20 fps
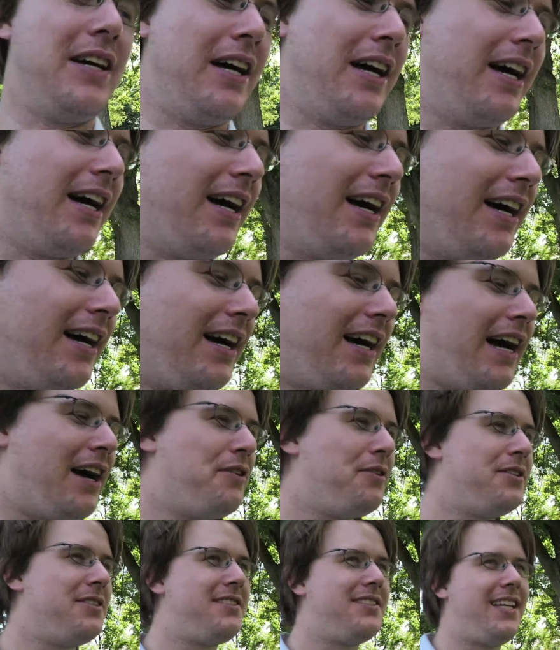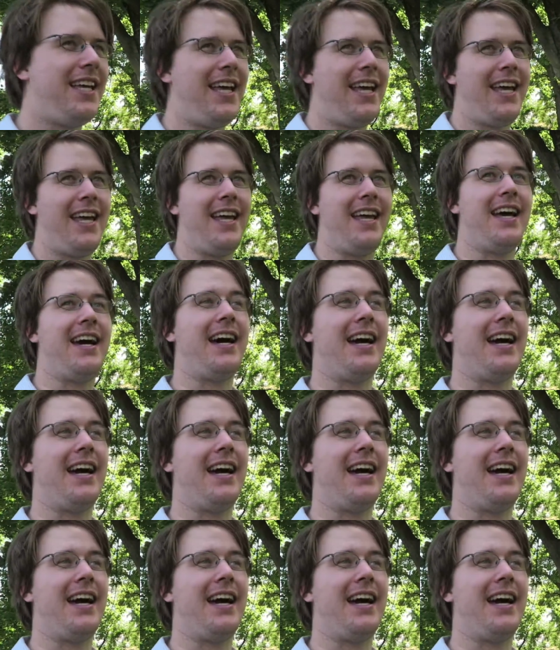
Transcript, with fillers: Uh, I would say